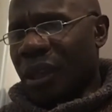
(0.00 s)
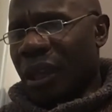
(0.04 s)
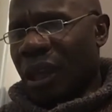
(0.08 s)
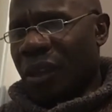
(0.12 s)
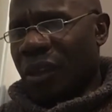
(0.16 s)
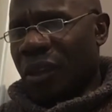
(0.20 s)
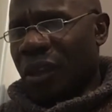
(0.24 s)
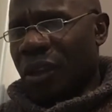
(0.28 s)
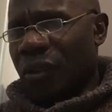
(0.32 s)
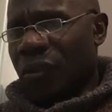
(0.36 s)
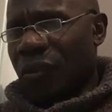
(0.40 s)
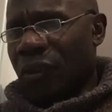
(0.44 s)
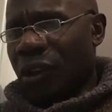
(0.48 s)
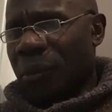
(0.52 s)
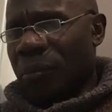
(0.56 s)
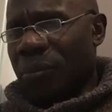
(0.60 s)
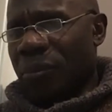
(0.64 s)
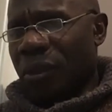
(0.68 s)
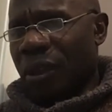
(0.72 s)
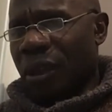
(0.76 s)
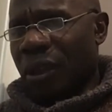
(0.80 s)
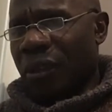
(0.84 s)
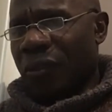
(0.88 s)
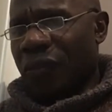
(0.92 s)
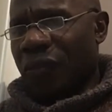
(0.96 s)
and they
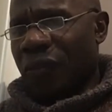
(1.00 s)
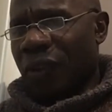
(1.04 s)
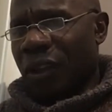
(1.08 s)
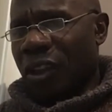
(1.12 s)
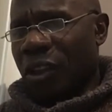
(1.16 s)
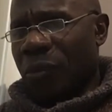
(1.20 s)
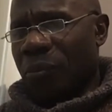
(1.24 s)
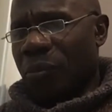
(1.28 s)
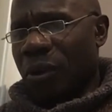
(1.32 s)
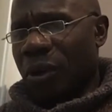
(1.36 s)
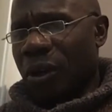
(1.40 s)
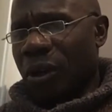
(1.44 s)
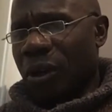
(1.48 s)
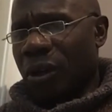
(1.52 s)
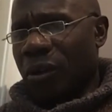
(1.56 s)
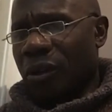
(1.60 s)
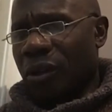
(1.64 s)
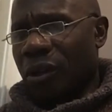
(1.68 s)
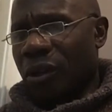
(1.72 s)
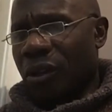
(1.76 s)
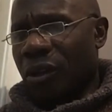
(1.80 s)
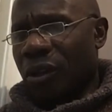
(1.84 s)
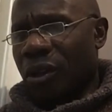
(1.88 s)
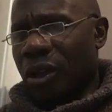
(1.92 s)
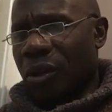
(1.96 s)
ripped and fell apart
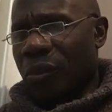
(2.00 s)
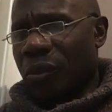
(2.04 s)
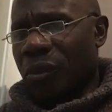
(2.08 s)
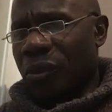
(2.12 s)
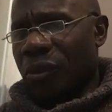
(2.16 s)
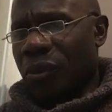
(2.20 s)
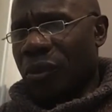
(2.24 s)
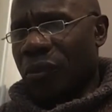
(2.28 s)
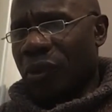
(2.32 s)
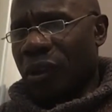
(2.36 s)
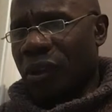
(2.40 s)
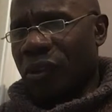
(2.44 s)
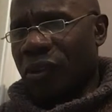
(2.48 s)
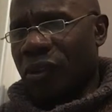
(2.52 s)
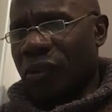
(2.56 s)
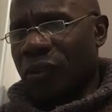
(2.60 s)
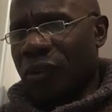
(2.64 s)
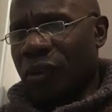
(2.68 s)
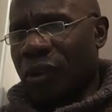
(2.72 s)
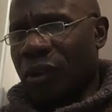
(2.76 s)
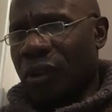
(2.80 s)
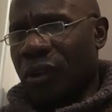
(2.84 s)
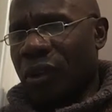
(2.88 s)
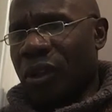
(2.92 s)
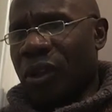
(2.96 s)
along with the rest of
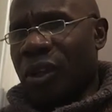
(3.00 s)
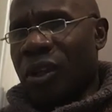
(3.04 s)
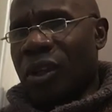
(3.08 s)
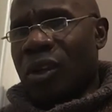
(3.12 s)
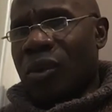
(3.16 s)
her